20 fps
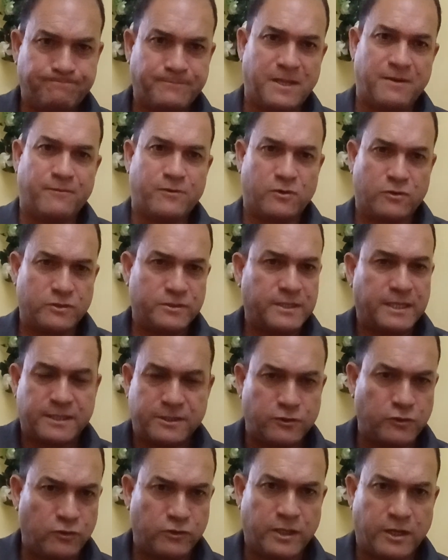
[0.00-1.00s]
Of course, there's
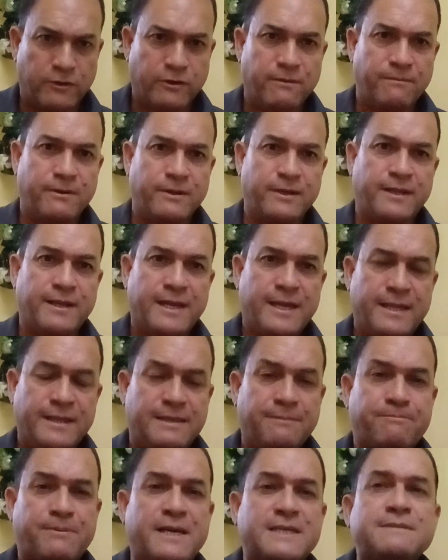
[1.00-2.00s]
no doubt about it.
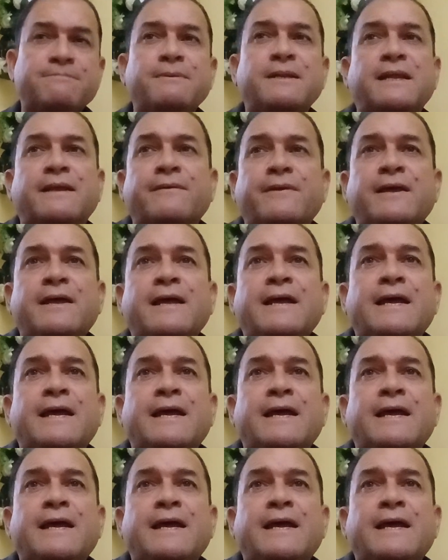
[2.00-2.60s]
The price meaning,